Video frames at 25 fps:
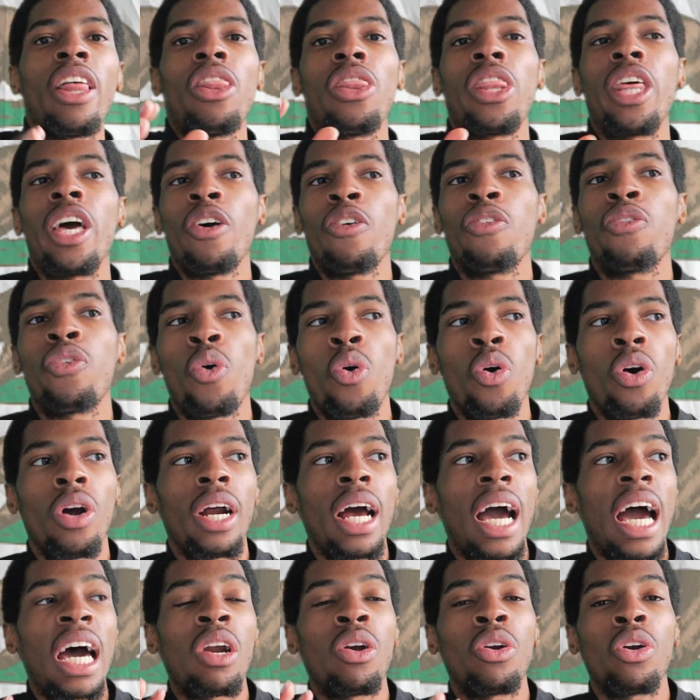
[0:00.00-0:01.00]

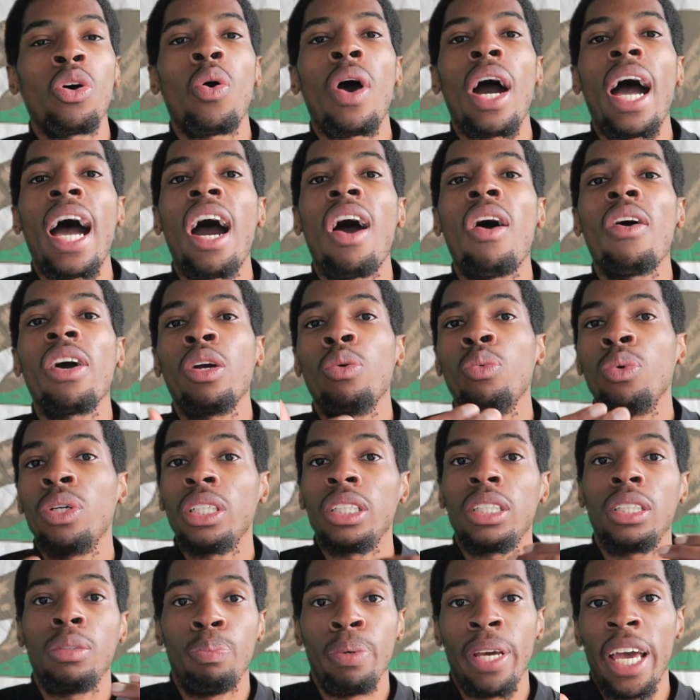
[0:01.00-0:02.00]
Therefore, I don't know how he
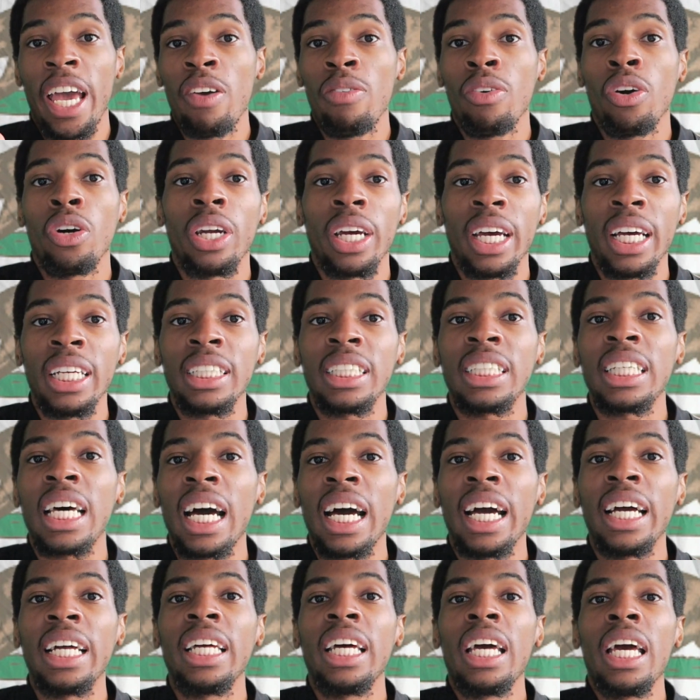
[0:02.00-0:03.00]
was behaving on the
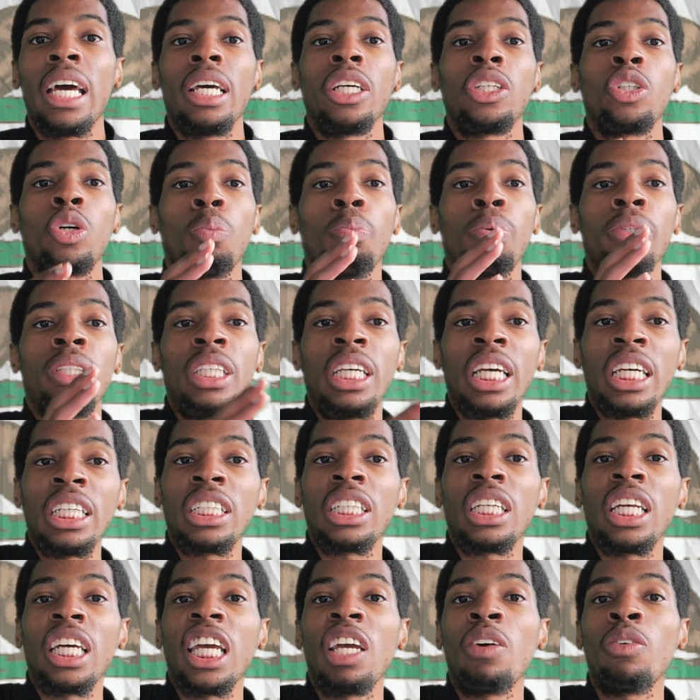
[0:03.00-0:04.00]
inside. So
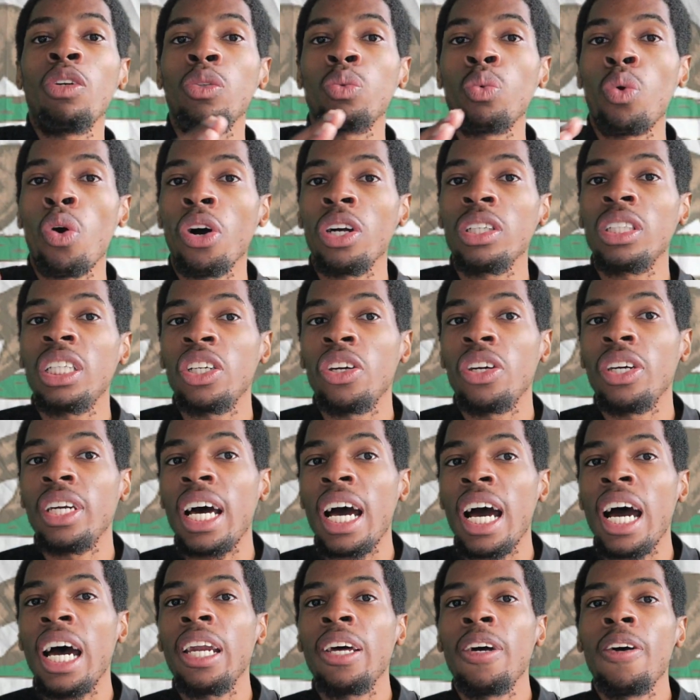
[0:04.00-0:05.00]
potentially he was warranted or
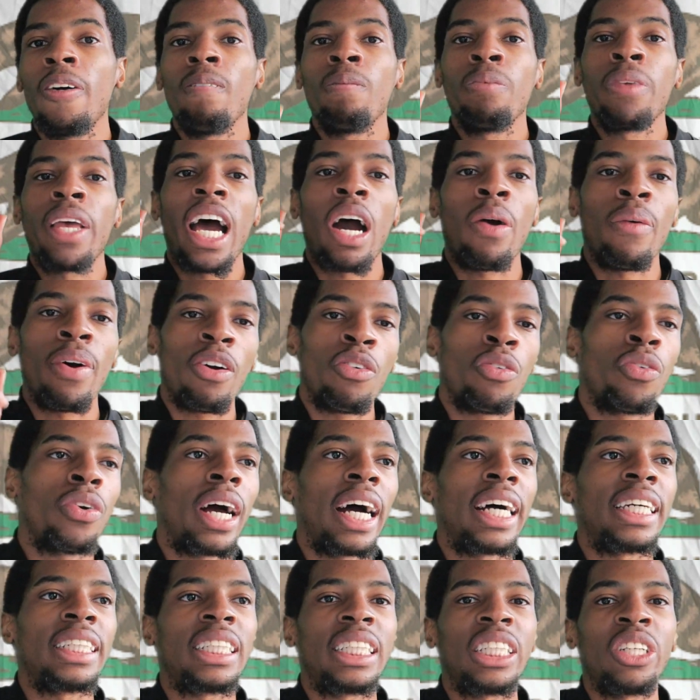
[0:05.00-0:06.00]
not.
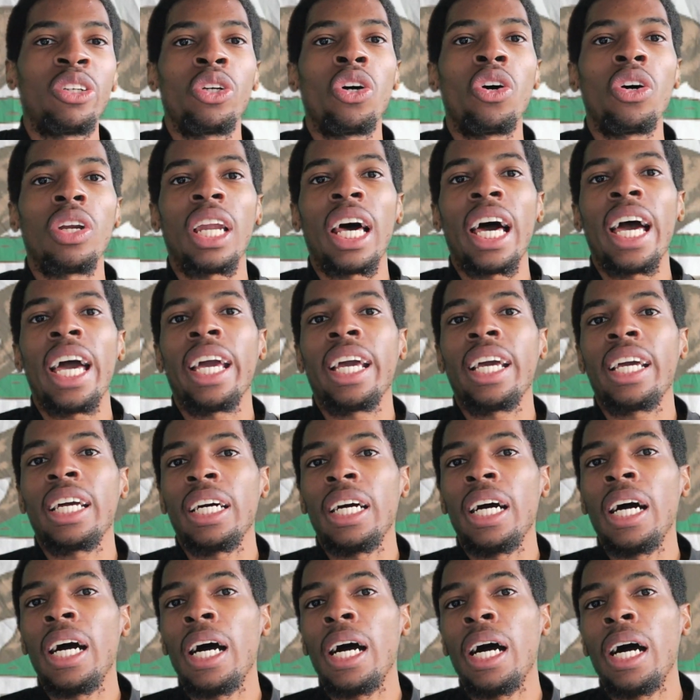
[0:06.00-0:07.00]
However, I still don't like